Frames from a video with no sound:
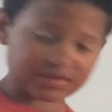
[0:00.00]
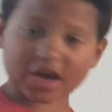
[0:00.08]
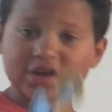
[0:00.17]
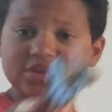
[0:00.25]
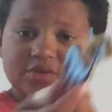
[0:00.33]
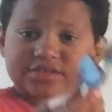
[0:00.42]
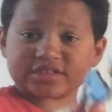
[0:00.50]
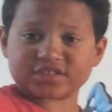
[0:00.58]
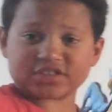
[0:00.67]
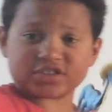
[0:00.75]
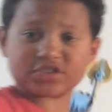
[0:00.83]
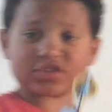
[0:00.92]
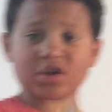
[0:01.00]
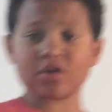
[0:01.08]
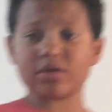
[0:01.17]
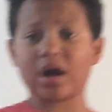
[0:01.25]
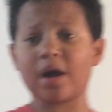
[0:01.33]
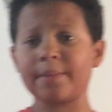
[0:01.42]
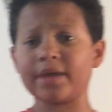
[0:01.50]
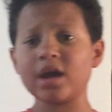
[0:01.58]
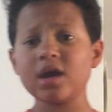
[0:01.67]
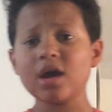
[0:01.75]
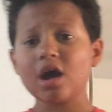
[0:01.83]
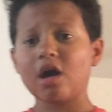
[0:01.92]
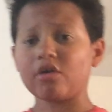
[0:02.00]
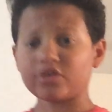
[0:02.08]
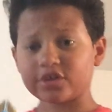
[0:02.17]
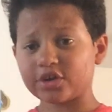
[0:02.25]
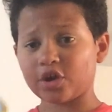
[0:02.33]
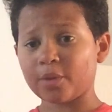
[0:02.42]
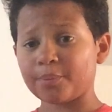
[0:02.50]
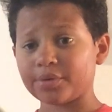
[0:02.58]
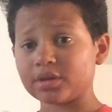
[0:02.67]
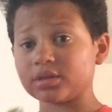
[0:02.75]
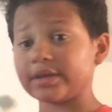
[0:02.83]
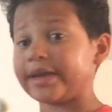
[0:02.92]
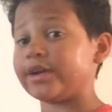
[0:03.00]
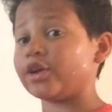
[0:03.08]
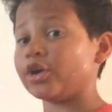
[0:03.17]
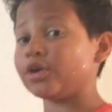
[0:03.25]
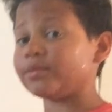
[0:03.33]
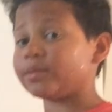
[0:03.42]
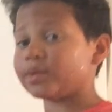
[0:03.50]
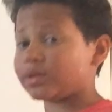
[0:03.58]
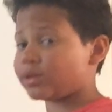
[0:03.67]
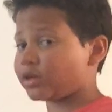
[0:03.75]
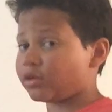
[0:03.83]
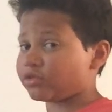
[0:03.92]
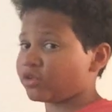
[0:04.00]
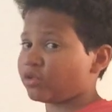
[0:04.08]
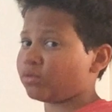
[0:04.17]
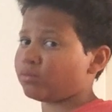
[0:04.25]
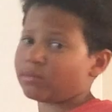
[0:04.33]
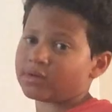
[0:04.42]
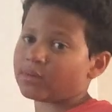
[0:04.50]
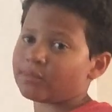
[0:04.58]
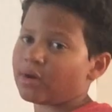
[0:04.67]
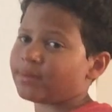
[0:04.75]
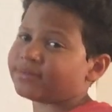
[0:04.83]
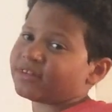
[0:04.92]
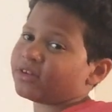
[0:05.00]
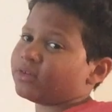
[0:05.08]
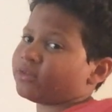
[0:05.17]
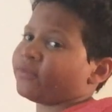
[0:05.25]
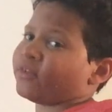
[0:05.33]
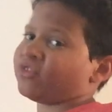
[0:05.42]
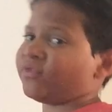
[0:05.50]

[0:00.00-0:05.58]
I don't know what this is. I'll, I mean, I'll look it up later, and then I'll tell. I'll probably tell you in a future